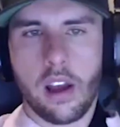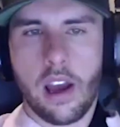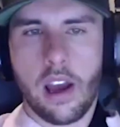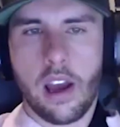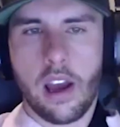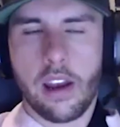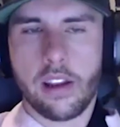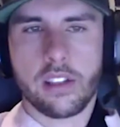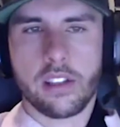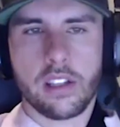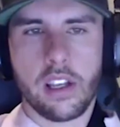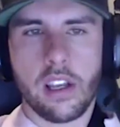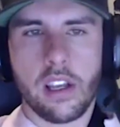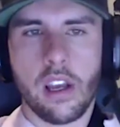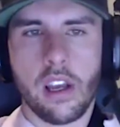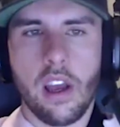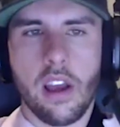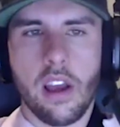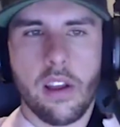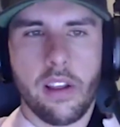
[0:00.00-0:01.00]
I didn't see.
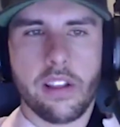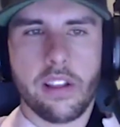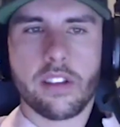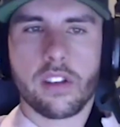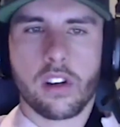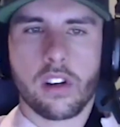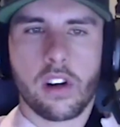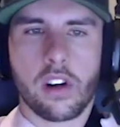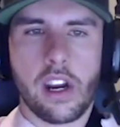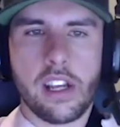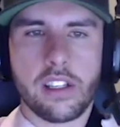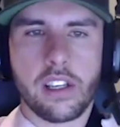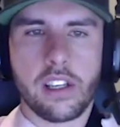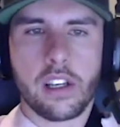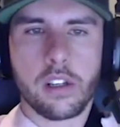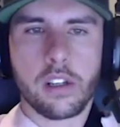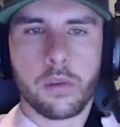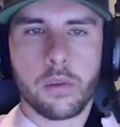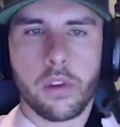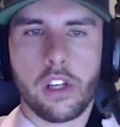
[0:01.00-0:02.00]
It's crazy
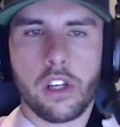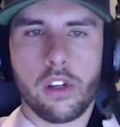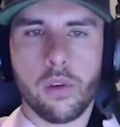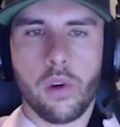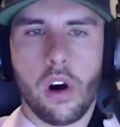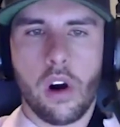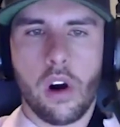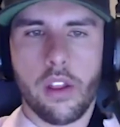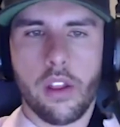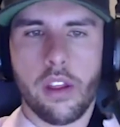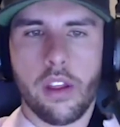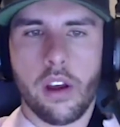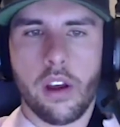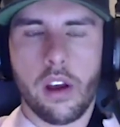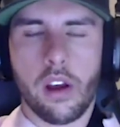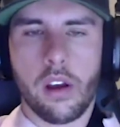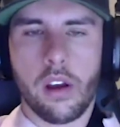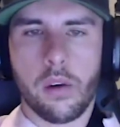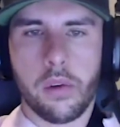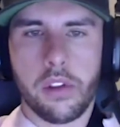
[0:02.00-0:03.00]
because when they do all
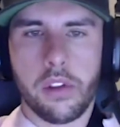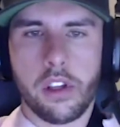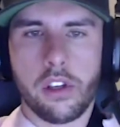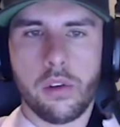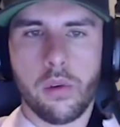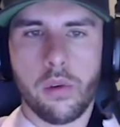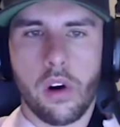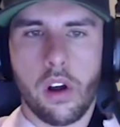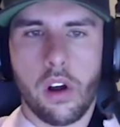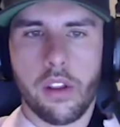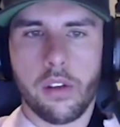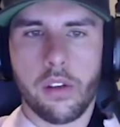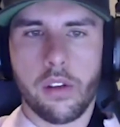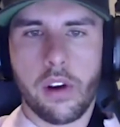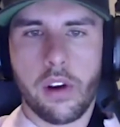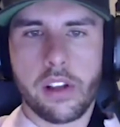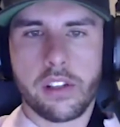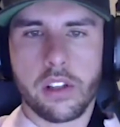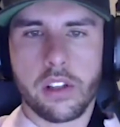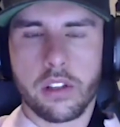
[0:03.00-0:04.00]
the when they do all the
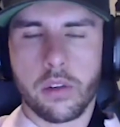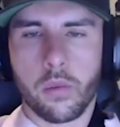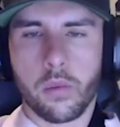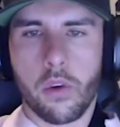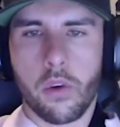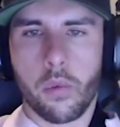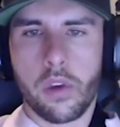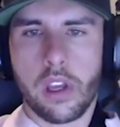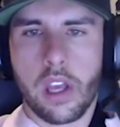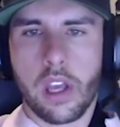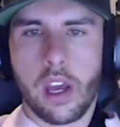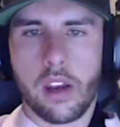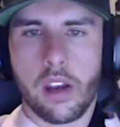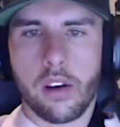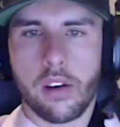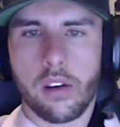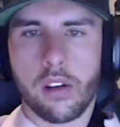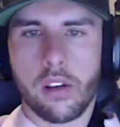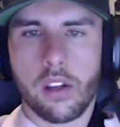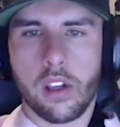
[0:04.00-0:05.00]
races in one
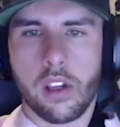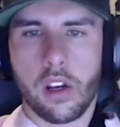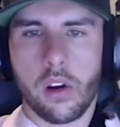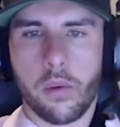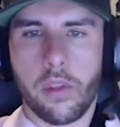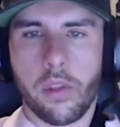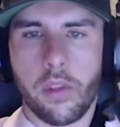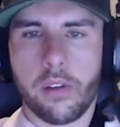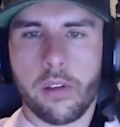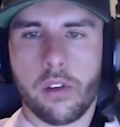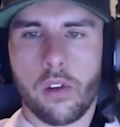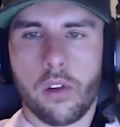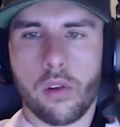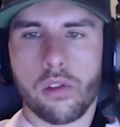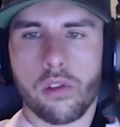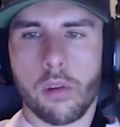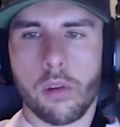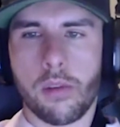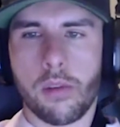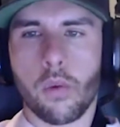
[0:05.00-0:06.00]
weekend, you know, they do
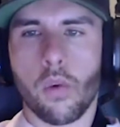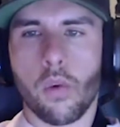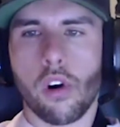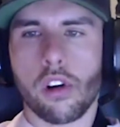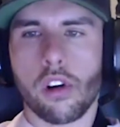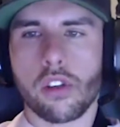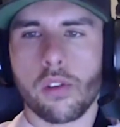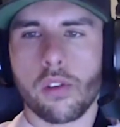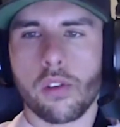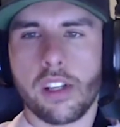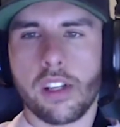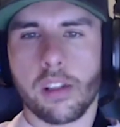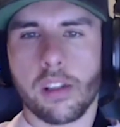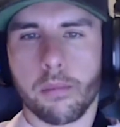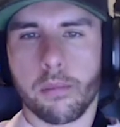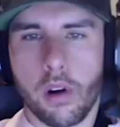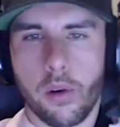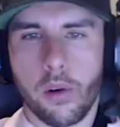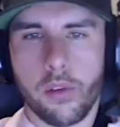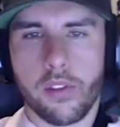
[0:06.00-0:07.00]
so many WORCS racing
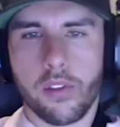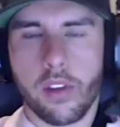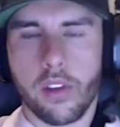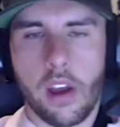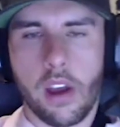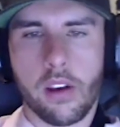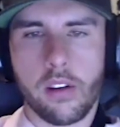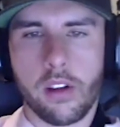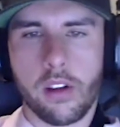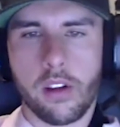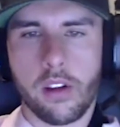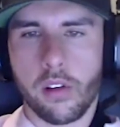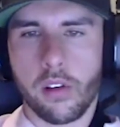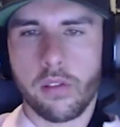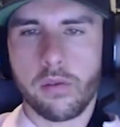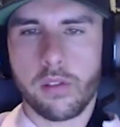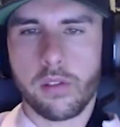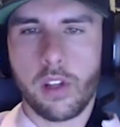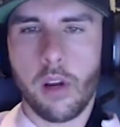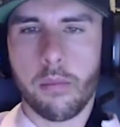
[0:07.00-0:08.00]
posts that you know
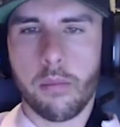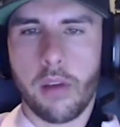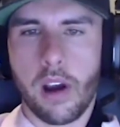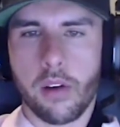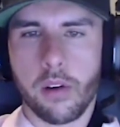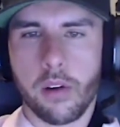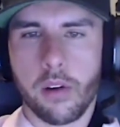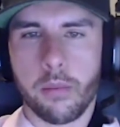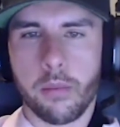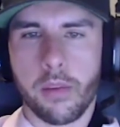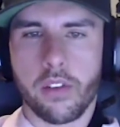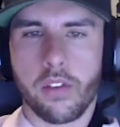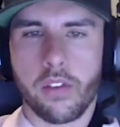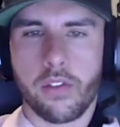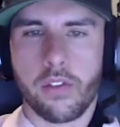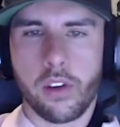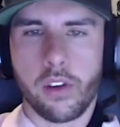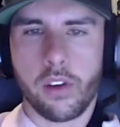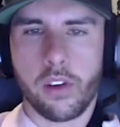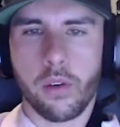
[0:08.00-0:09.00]
you're bound to miss a
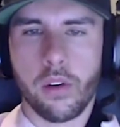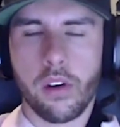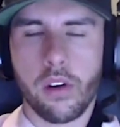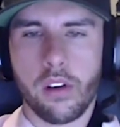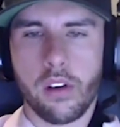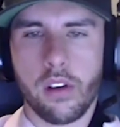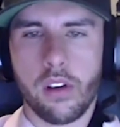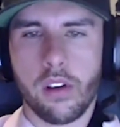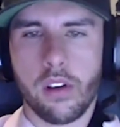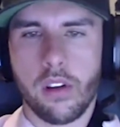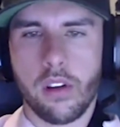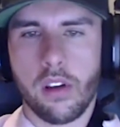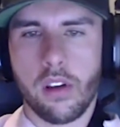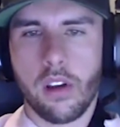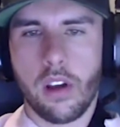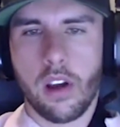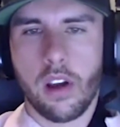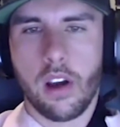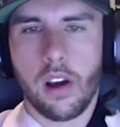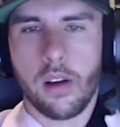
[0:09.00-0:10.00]
few.
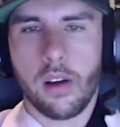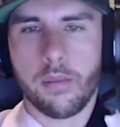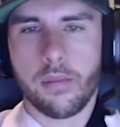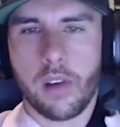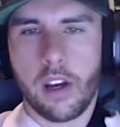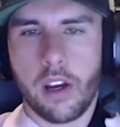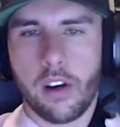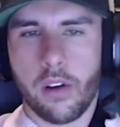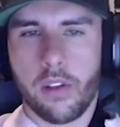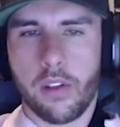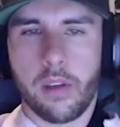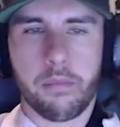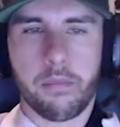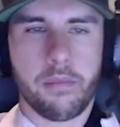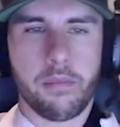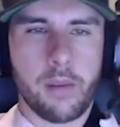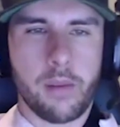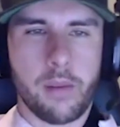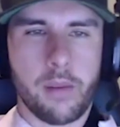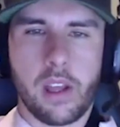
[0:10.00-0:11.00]
Um, I know they.
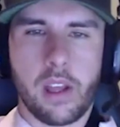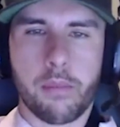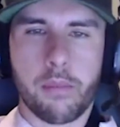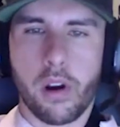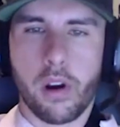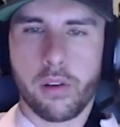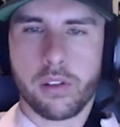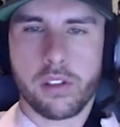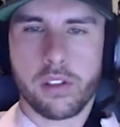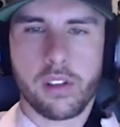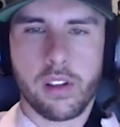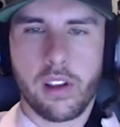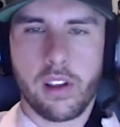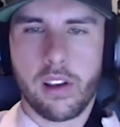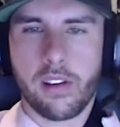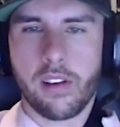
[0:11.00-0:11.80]
I mean, they post